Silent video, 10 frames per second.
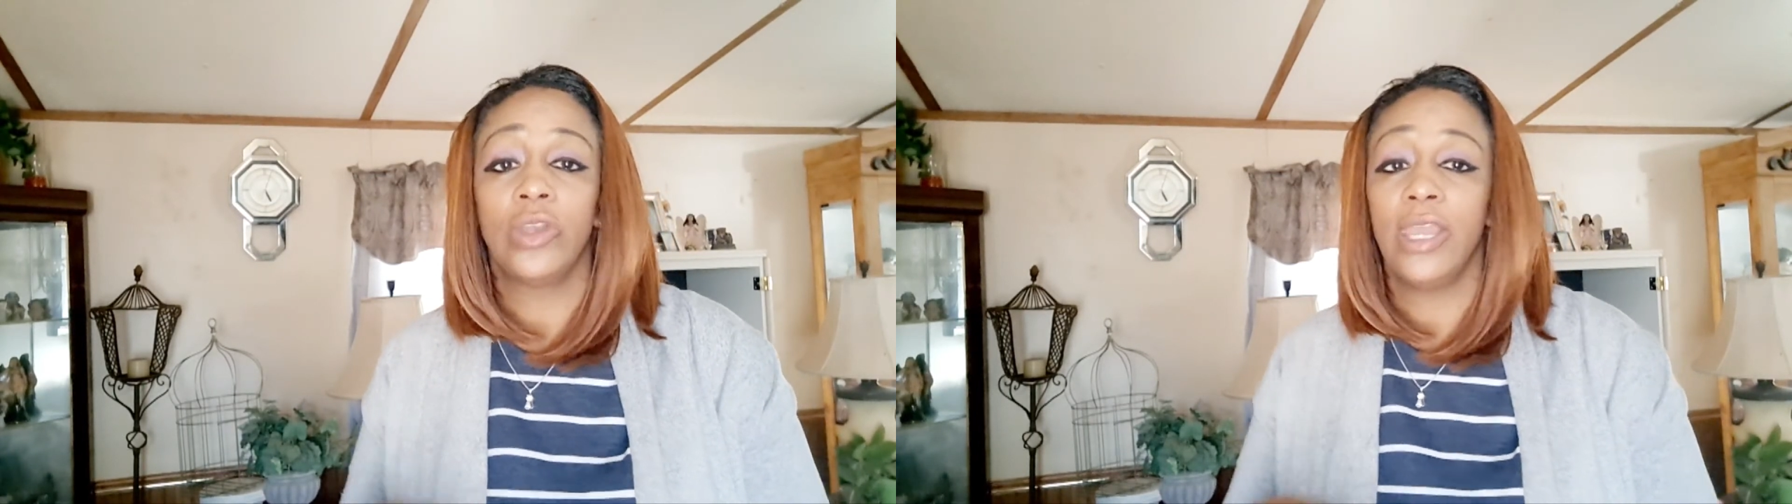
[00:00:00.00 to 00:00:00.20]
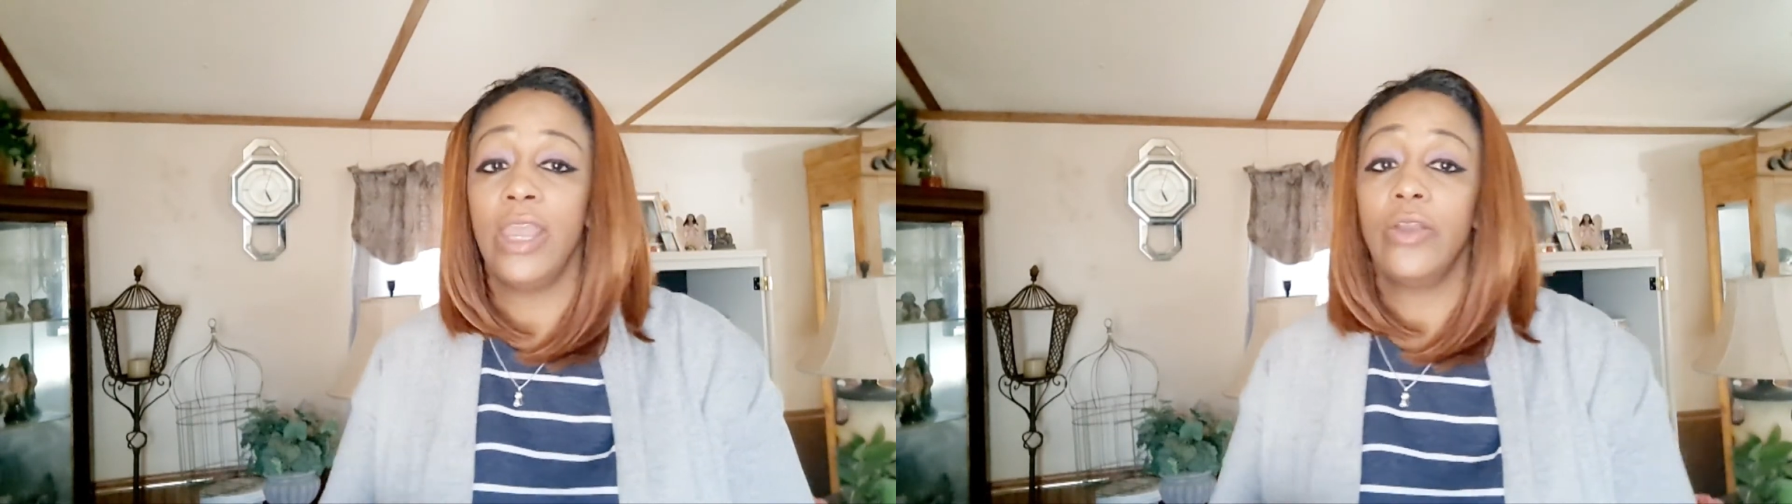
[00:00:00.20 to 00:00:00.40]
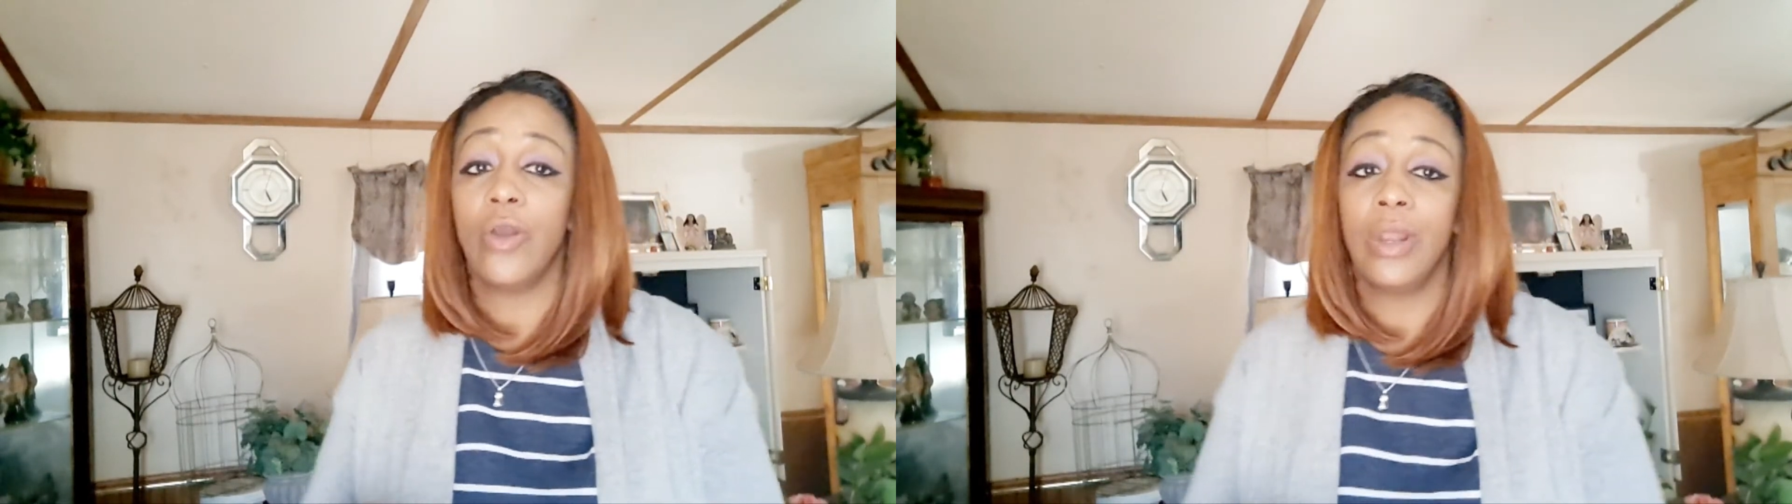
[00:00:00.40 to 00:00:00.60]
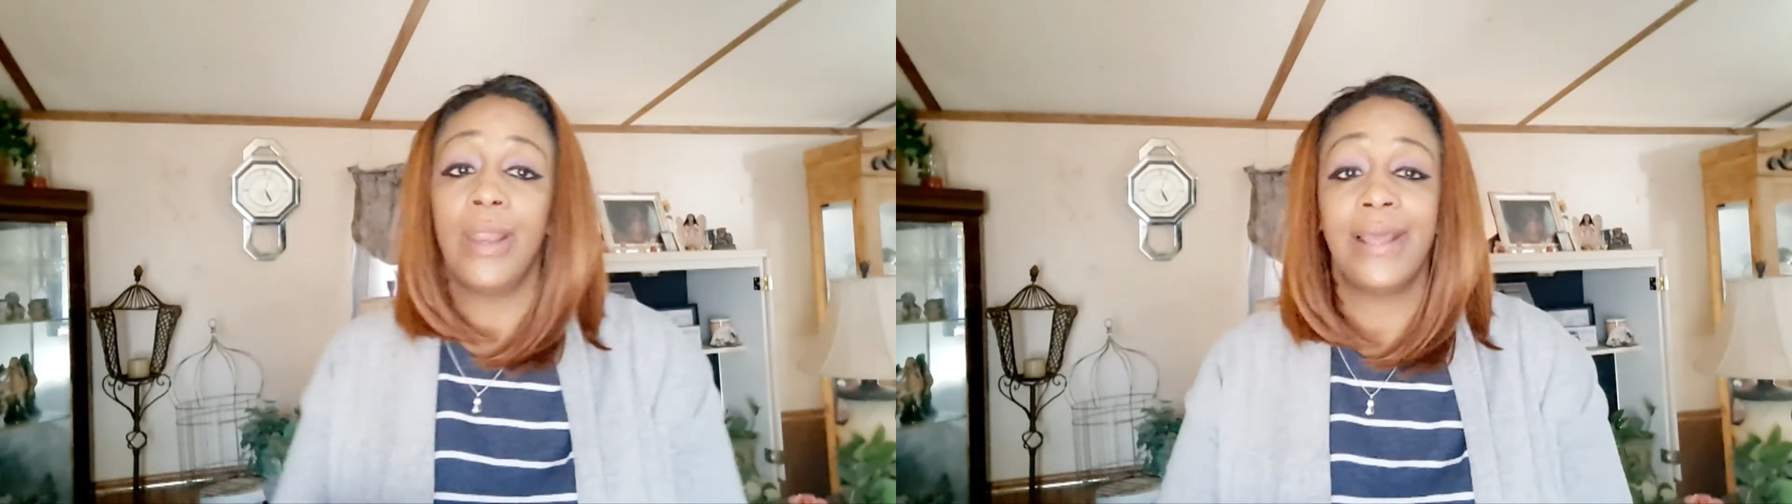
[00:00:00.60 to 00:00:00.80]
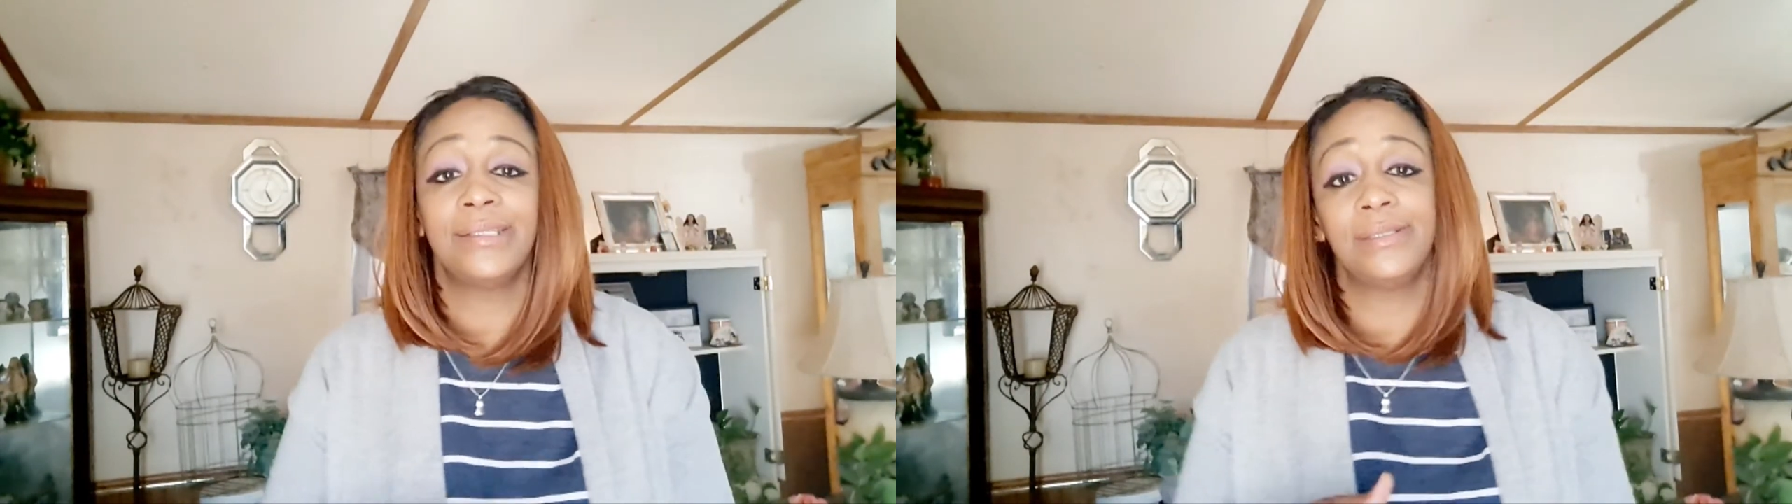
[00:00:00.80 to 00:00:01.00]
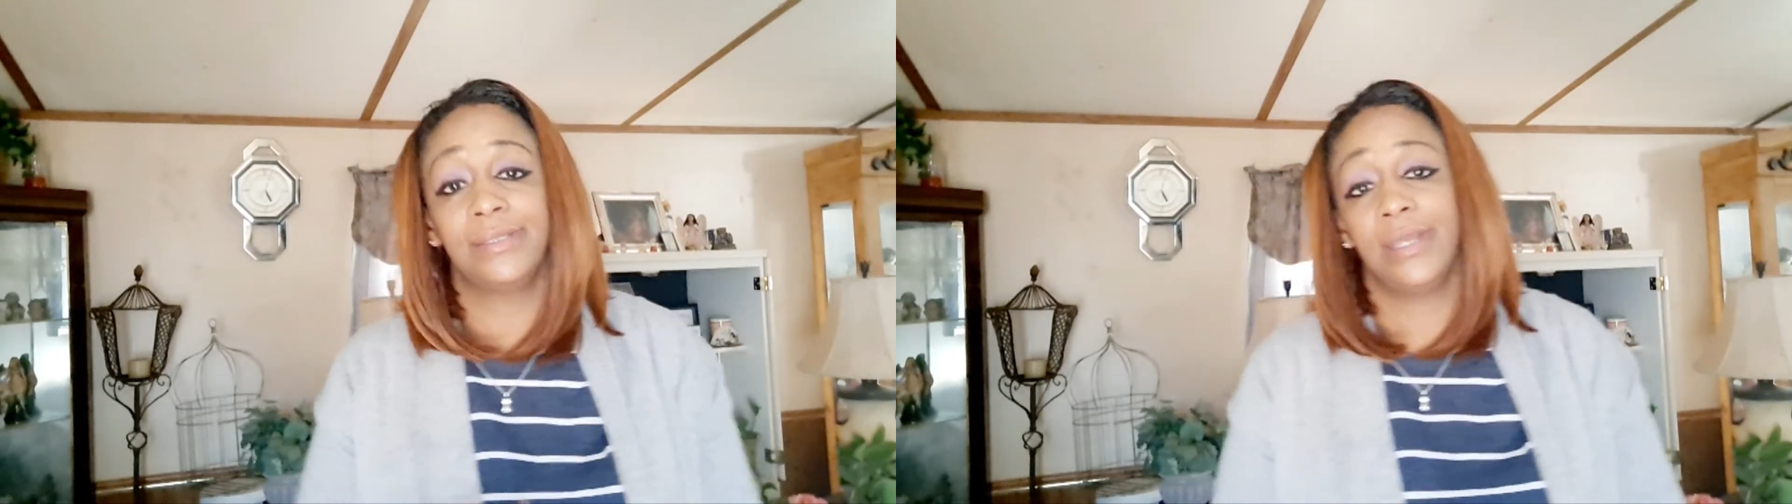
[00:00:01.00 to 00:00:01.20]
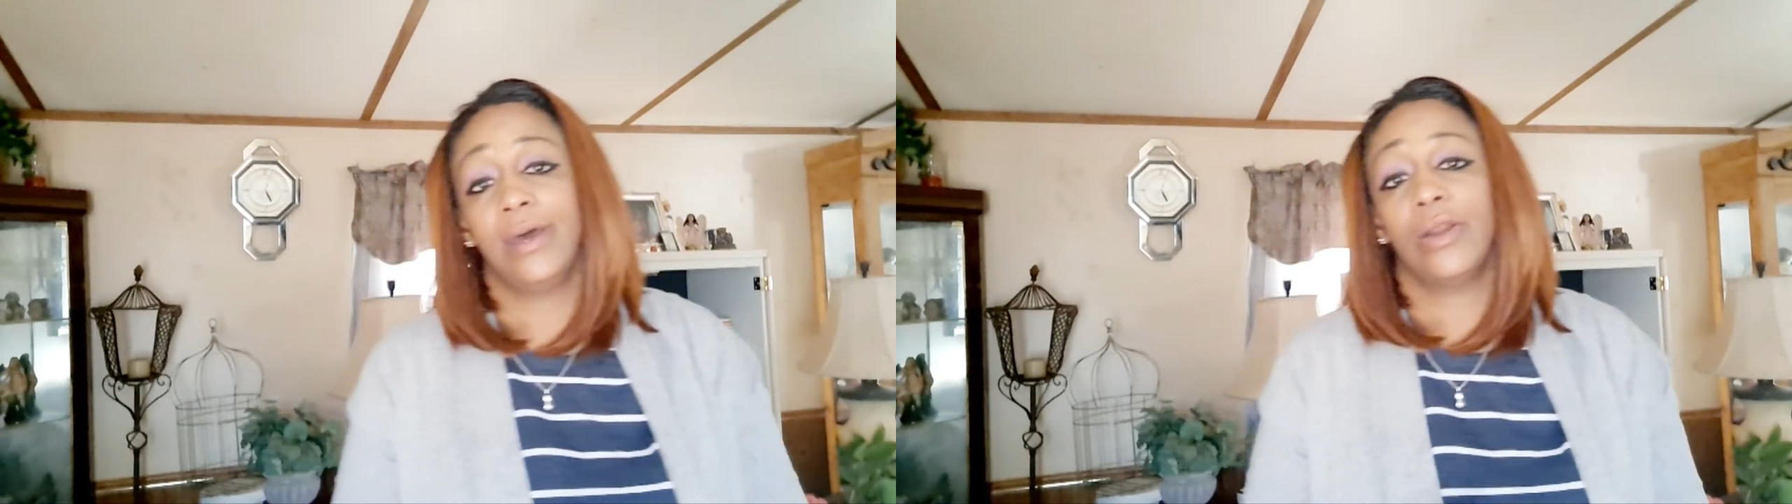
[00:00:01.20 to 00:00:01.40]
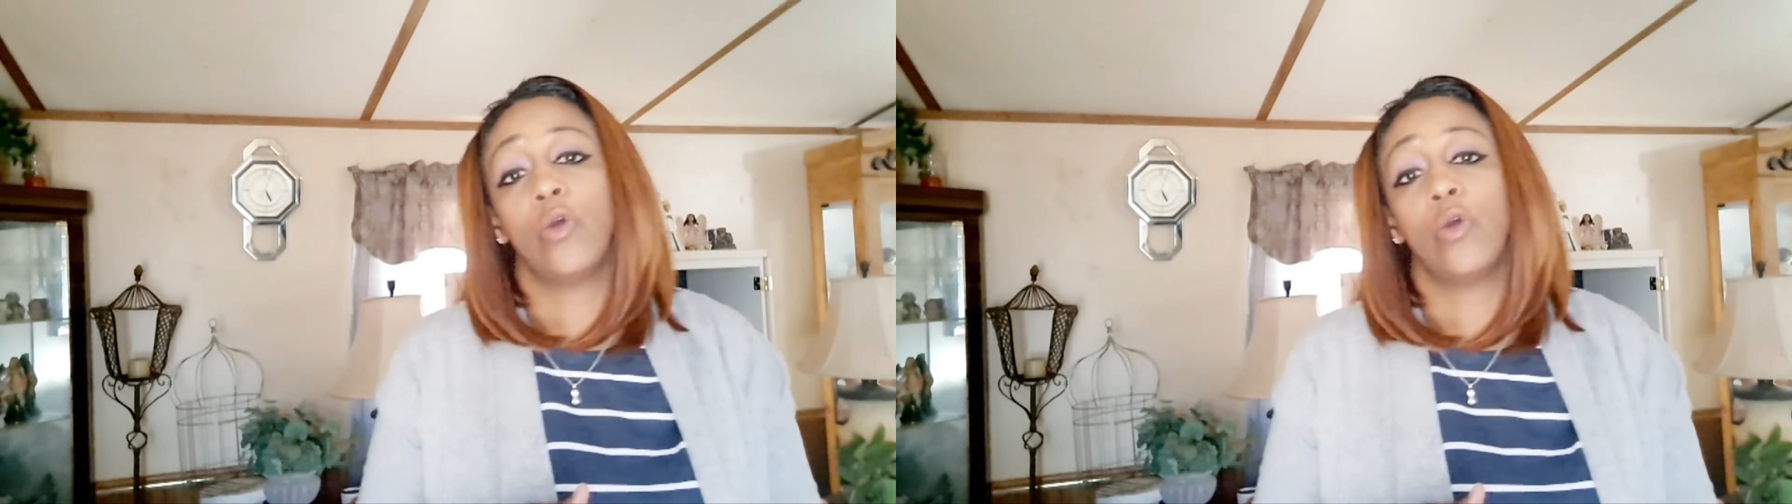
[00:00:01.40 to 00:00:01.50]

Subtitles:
get your lessons done